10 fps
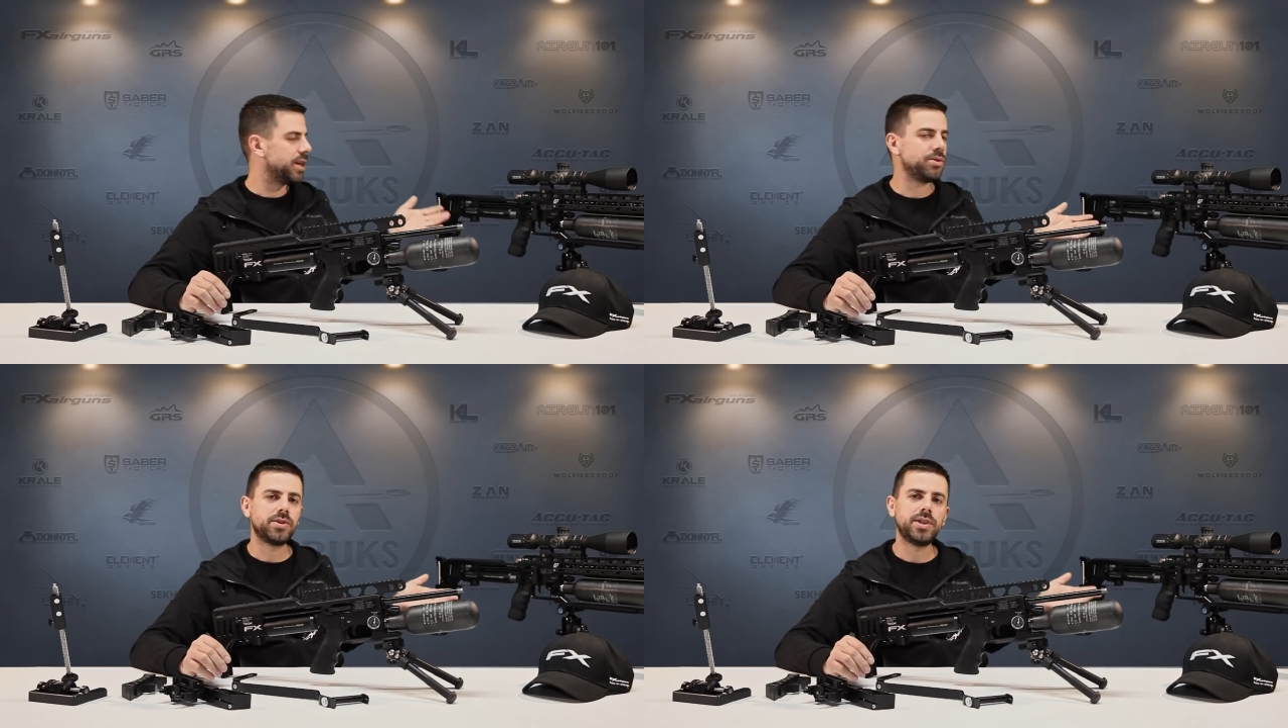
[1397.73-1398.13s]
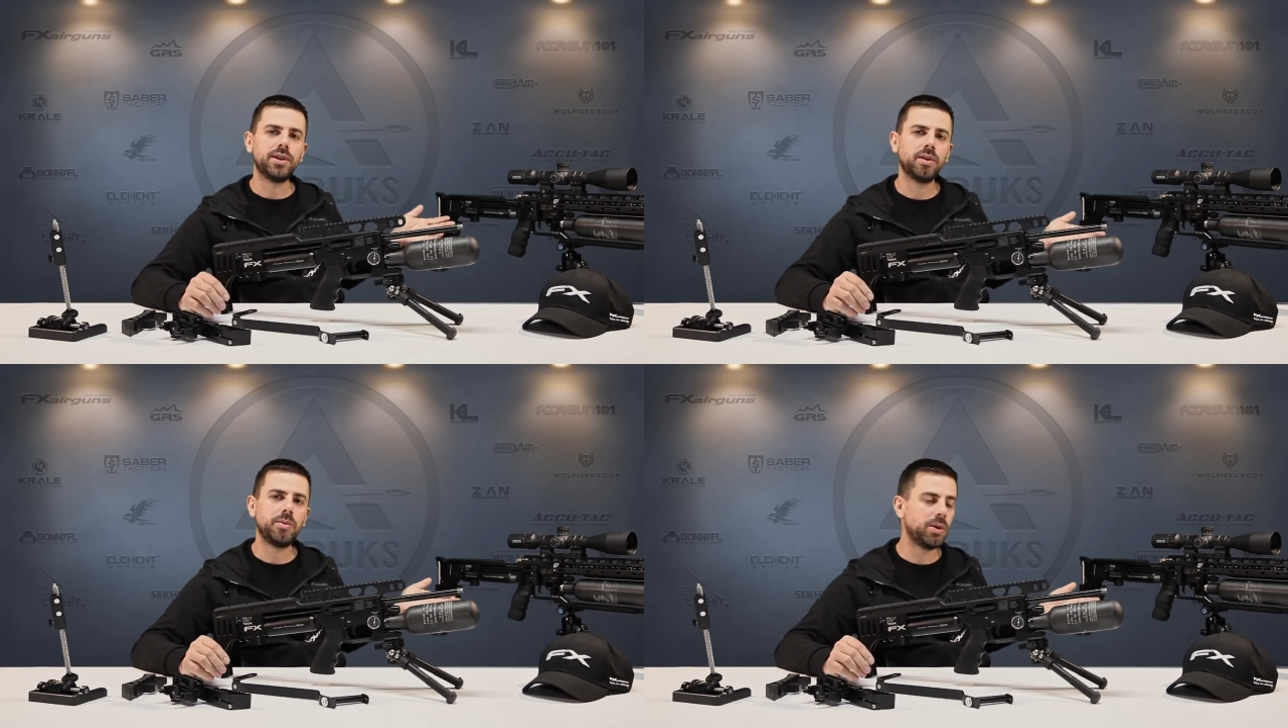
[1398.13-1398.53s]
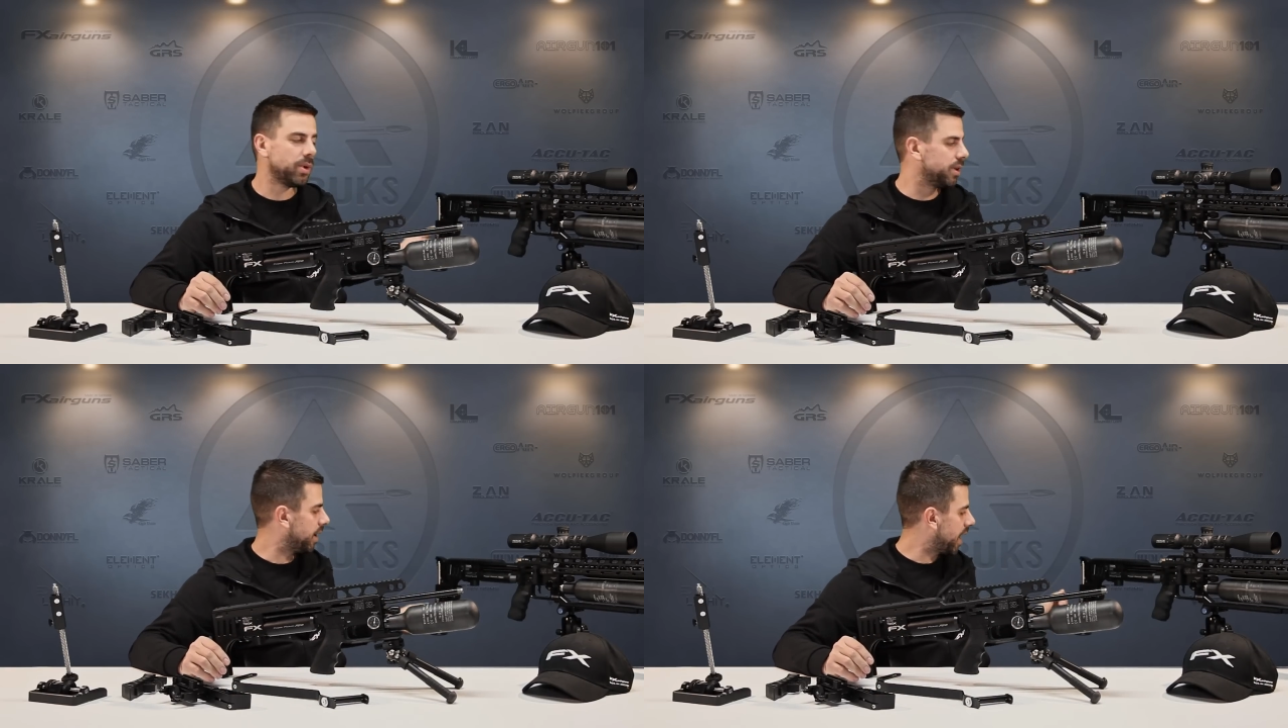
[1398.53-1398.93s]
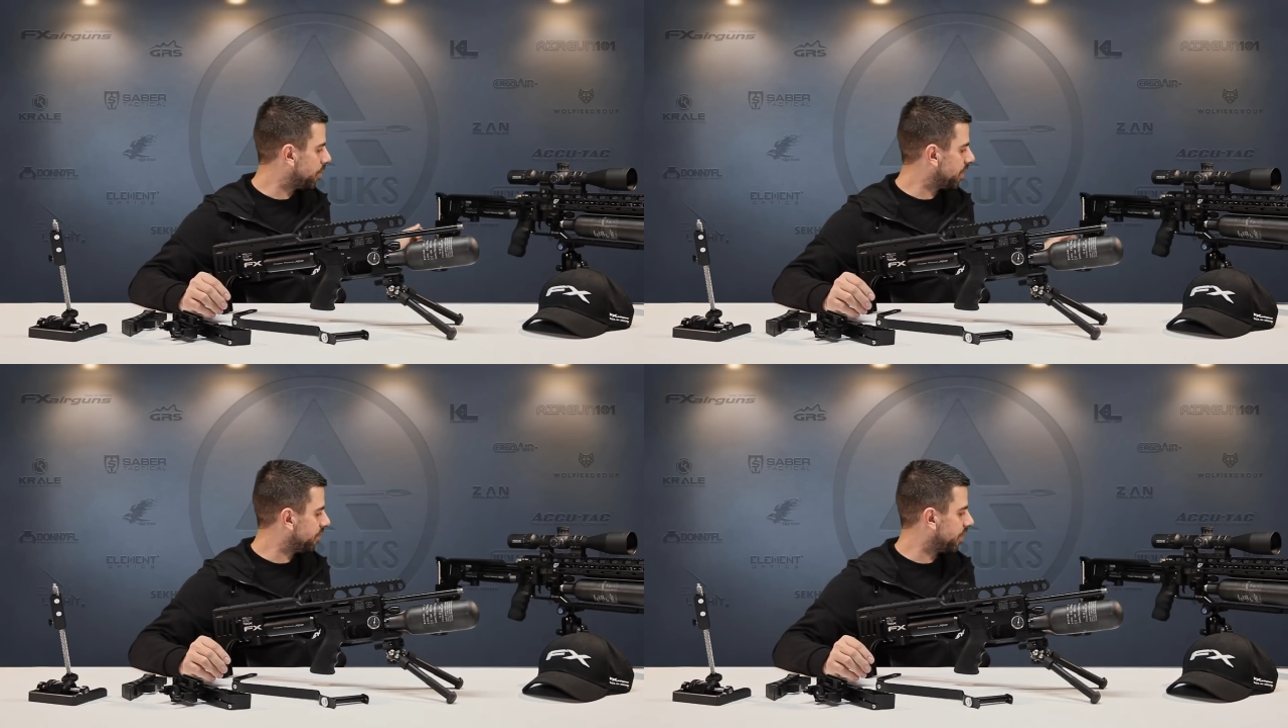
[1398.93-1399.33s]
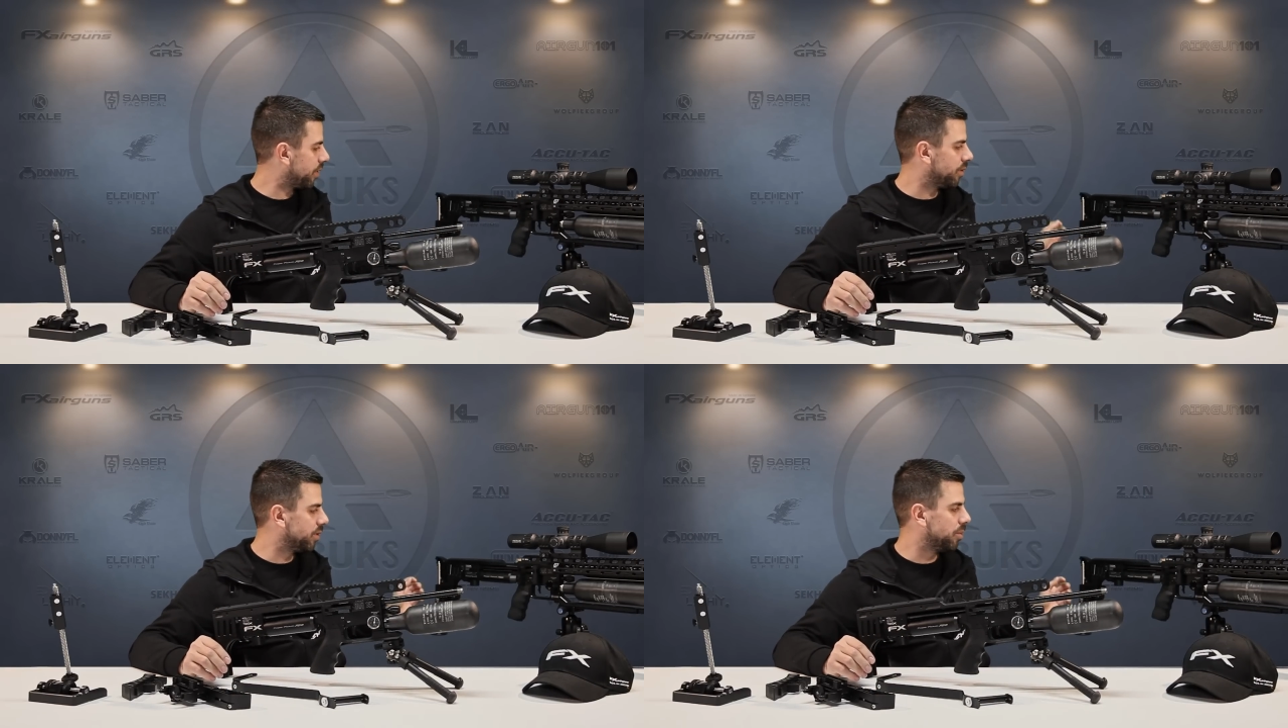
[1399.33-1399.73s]
As you see on the big one, I
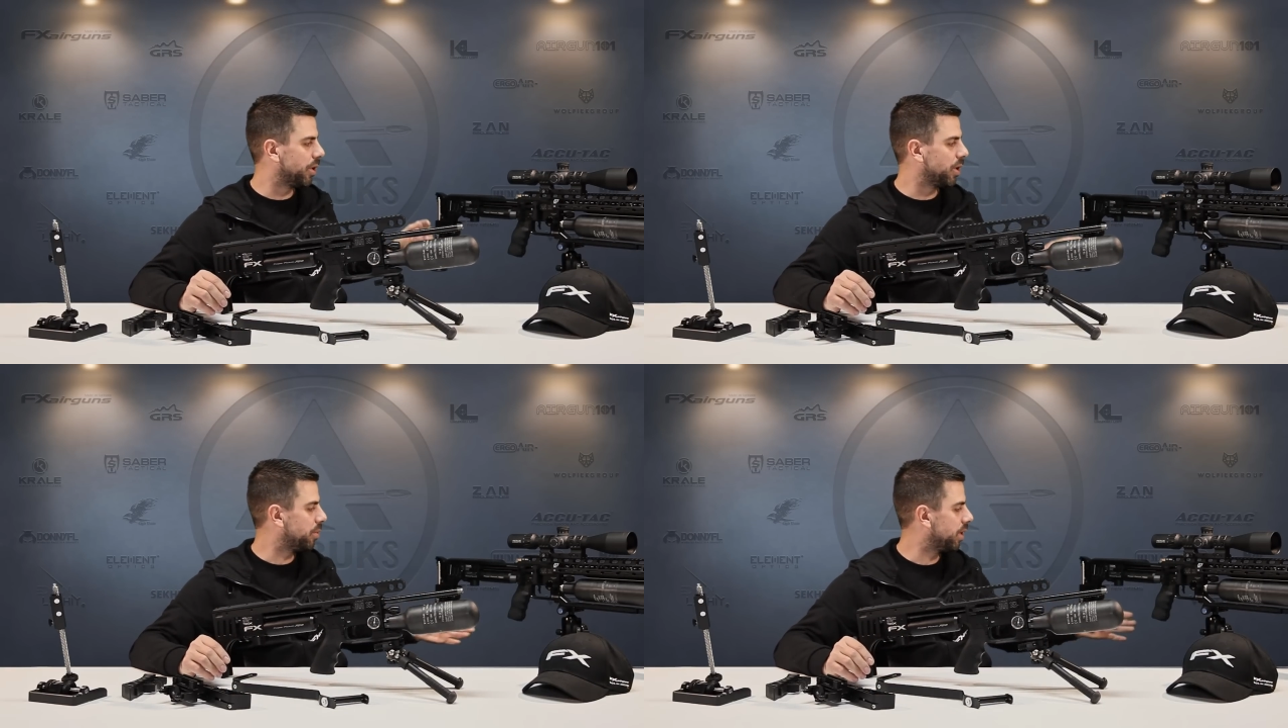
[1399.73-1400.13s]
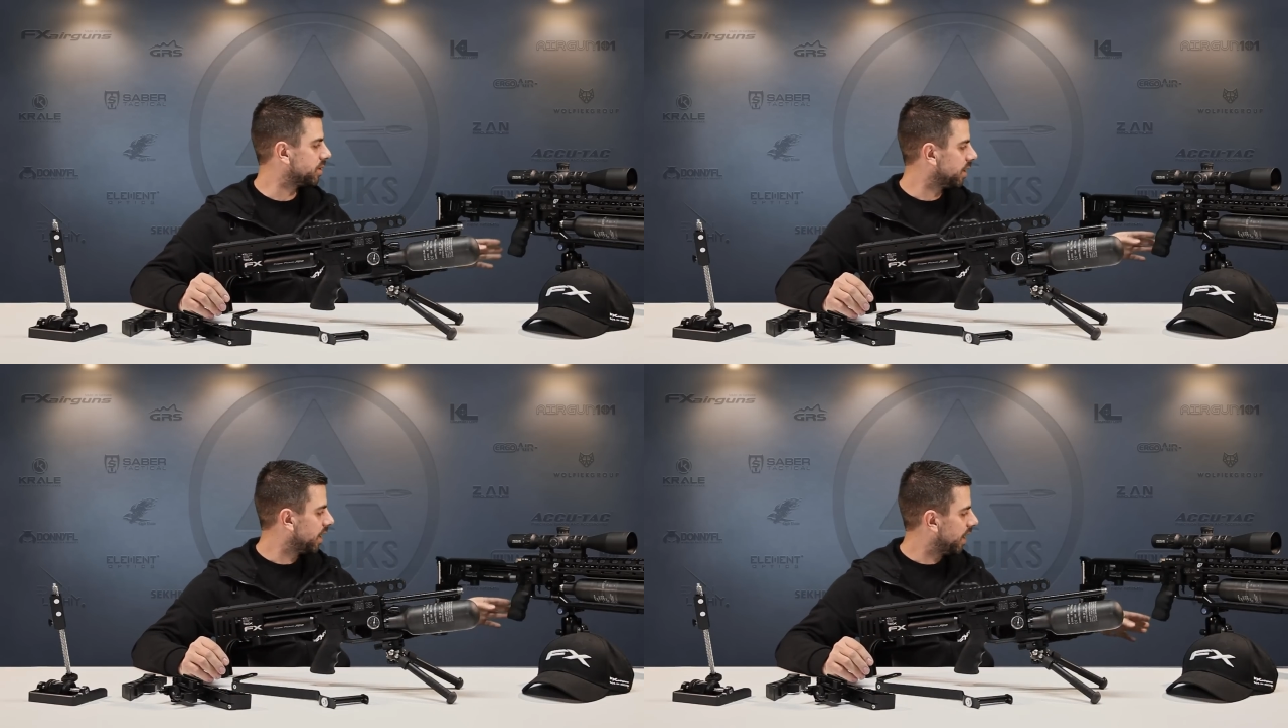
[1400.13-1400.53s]
prefer the monopod